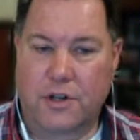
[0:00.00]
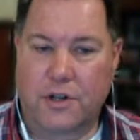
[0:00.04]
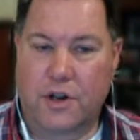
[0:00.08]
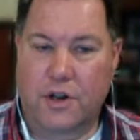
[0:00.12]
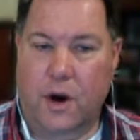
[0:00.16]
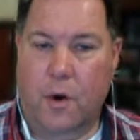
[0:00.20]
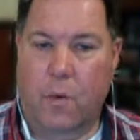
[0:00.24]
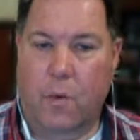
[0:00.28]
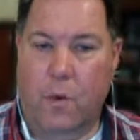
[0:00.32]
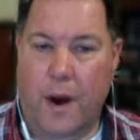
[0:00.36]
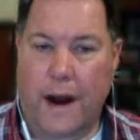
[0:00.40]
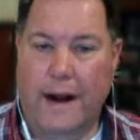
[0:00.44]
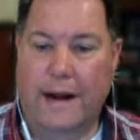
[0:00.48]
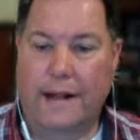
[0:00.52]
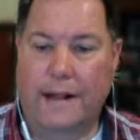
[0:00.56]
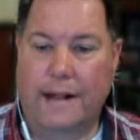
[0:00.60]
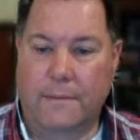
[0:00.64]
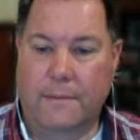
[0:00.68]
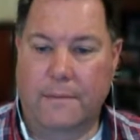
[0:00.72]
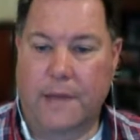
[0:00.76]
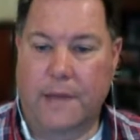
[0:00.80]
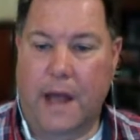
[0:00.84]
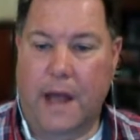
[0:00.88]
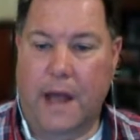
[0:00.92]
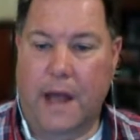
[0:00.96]
going to start
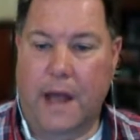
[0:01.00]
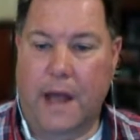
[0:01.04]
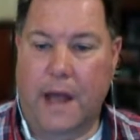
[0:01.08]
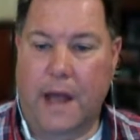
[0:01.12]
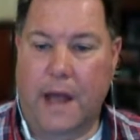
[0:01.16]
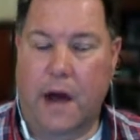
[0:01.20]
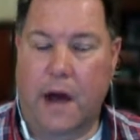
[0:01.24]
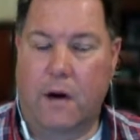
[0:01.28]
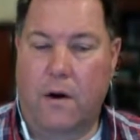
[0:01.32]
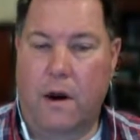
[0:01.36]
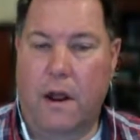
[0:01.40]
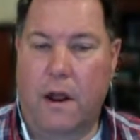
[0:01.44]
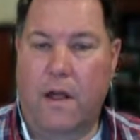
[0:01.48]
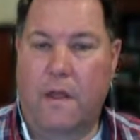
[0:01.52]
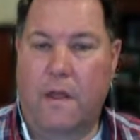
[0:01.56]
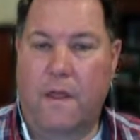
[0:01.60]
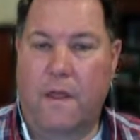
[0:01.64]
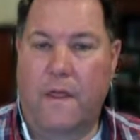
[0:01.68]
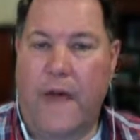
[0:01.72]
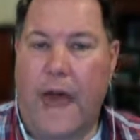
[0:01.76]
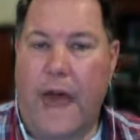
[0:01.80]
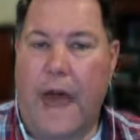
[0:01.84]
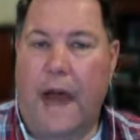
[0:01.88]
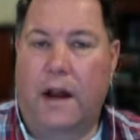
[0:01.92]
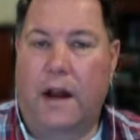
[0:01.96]
writing them down,
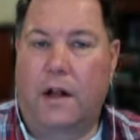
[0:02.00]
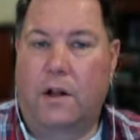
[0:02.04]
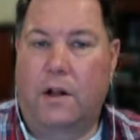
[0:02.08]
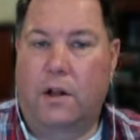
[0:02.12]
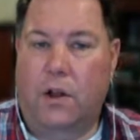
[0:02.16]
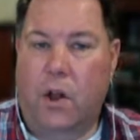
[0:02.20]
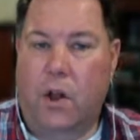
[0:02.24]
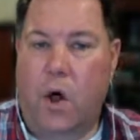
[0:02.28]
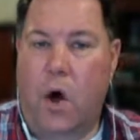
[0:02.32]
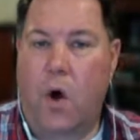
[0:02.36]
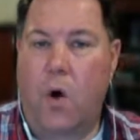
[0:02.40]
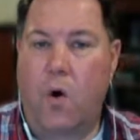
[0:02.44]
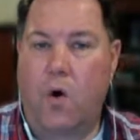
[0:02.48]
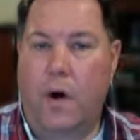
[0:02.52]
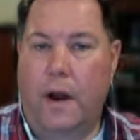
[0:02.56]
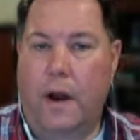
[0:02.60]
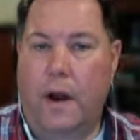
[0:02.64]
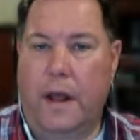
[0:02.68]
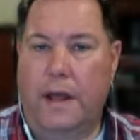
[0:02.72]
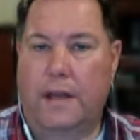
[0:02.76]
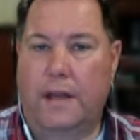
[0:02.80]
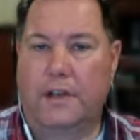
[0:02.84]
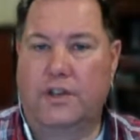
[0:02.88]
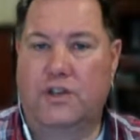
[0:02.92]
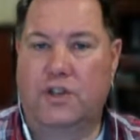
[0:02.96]
that alone
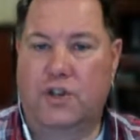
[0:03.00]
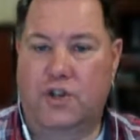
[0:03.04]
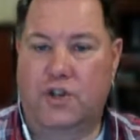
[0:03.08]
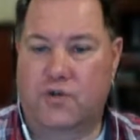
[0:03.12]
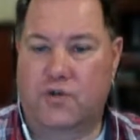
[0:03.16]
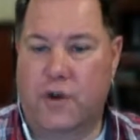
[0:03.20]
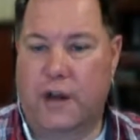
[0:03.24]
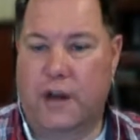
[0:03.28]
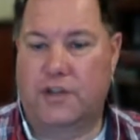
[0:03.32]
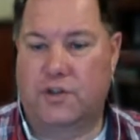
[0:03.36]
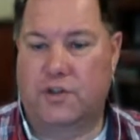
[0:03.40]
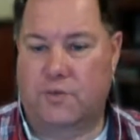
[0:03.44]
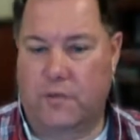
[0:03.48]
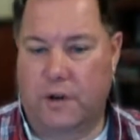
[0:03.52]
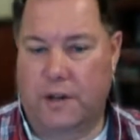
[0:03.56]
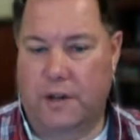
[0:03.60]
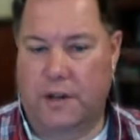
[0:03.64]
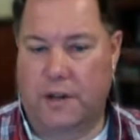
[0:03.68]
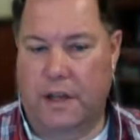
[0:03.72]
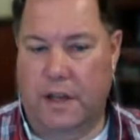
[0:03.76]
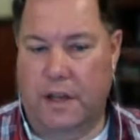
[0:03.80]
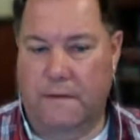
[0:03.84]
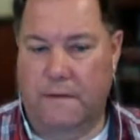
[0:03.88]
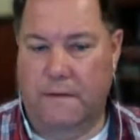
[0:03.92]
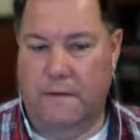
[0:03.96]
is stress
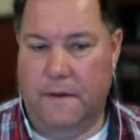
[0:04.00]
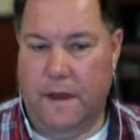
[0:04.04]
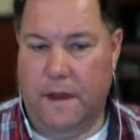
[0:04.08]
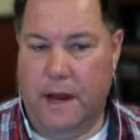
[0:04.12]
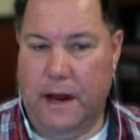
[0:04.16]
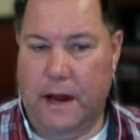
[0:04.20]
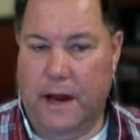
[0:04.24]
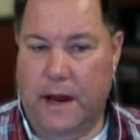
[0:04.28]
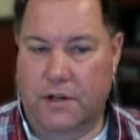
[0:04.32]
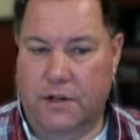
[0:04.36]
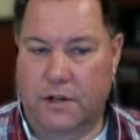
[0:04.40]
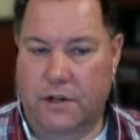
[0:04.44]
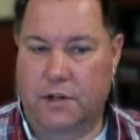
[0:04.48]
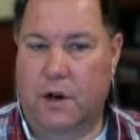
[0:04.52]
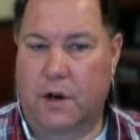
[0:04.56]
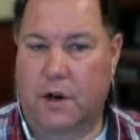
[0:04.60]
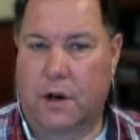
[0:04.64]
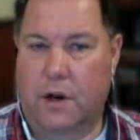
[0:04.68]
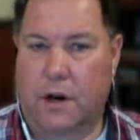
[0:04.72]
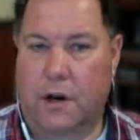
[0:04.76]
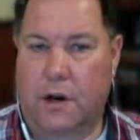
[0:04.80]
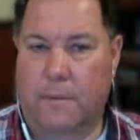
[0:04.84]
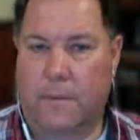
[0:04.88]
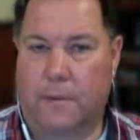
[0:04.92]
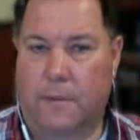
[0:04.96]
relief and actually
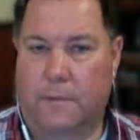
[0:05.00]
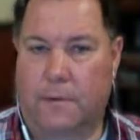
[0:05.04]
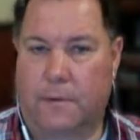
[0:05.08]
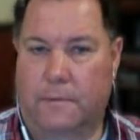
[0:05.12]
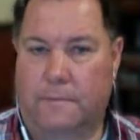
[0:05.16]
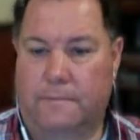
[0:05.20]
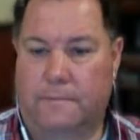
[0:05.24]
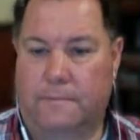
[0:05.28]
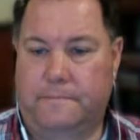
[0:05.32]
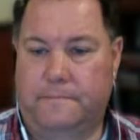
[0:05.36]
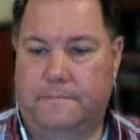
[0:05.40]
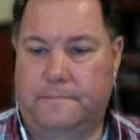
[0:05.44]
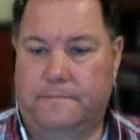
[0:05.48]
talking to people.